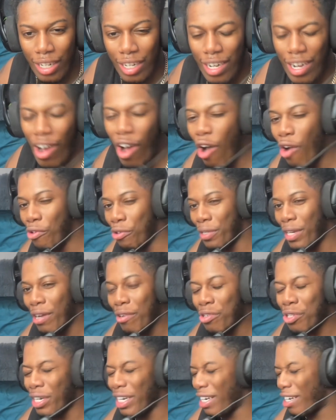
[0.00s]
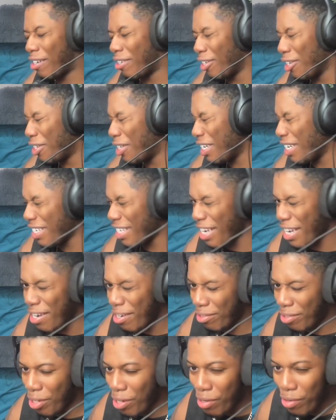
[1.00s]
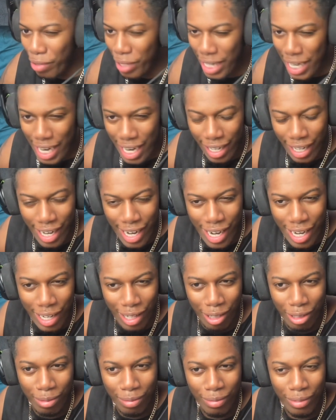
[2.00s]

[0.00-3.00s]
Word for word: Oh, your shit crunchy as hell too. God damn.